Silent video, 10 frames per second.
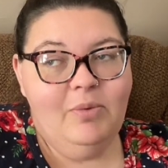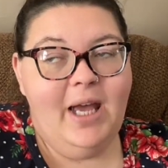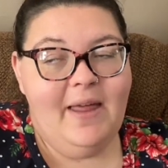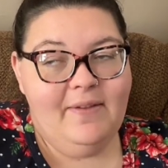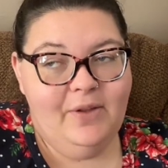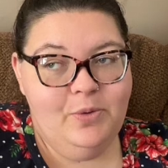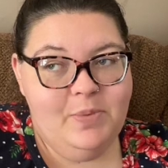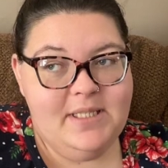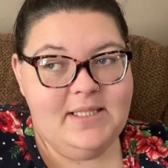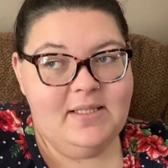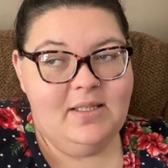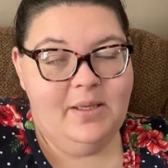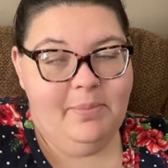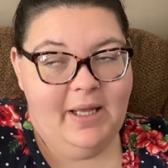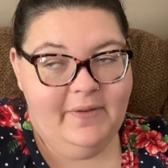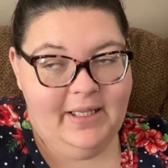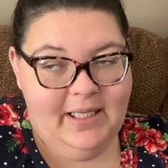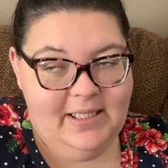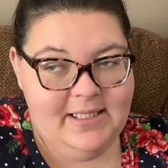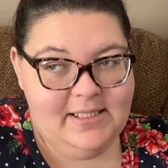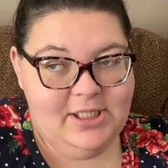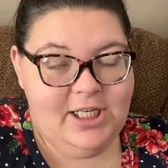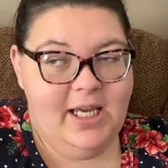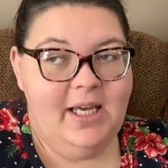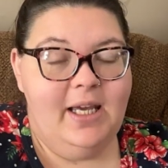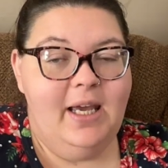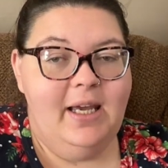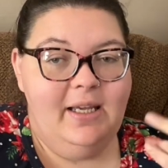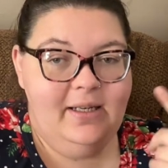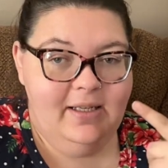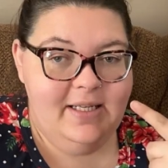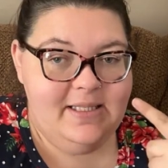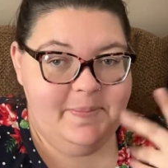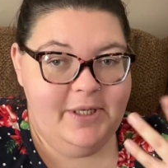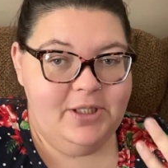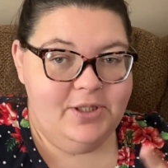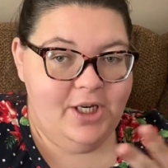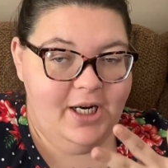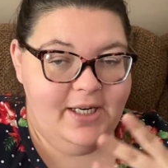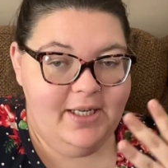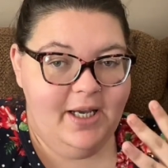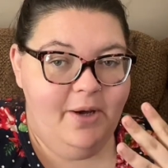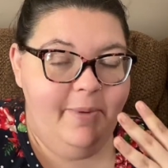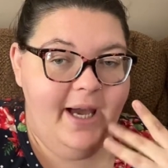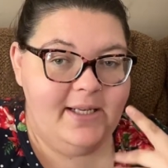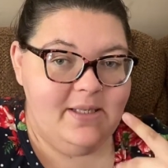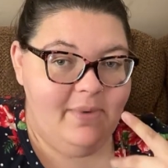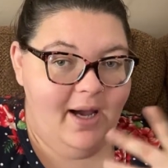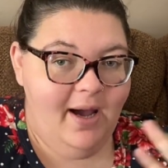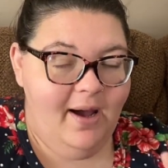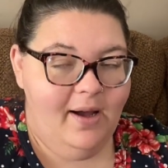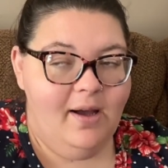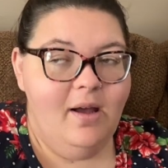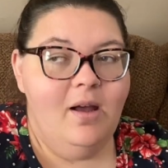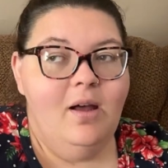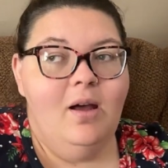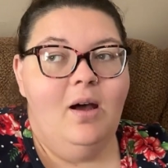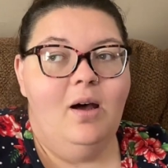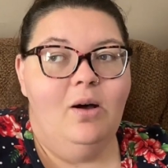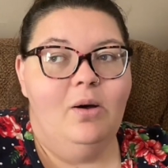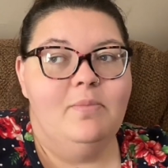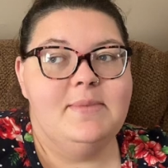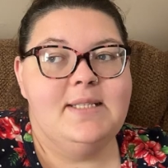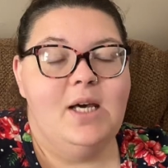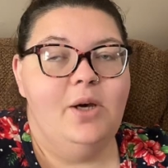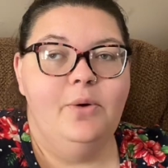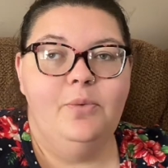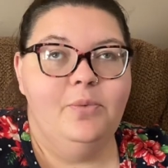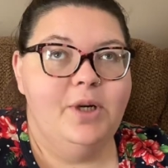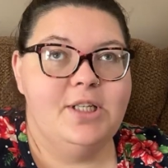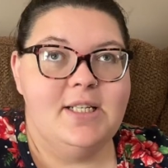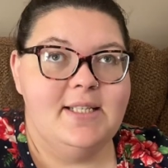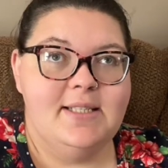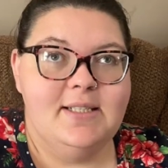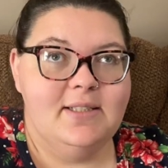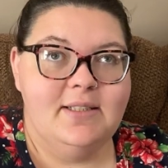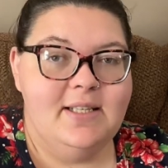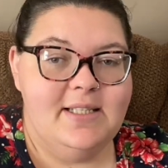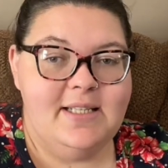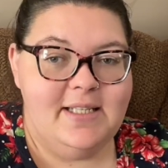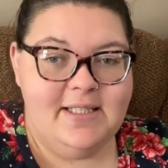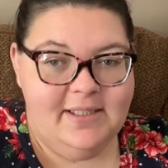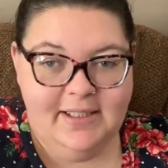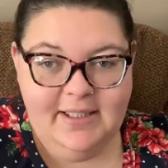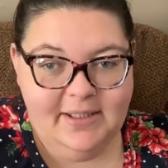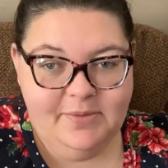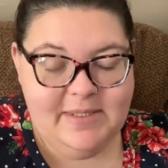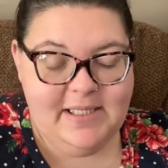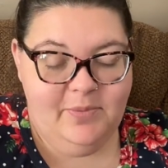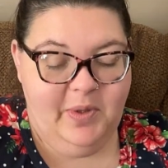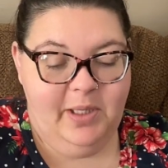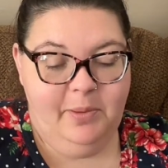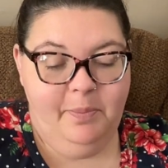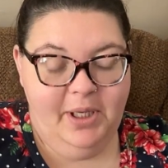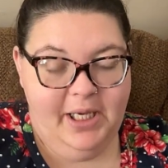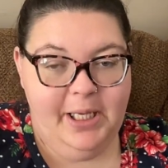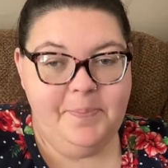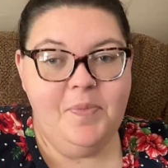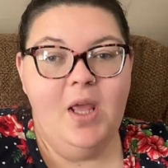got the lupus in my kidneys in check, and it's been trying to go back to my eye. So we're just consistently dealing with something. But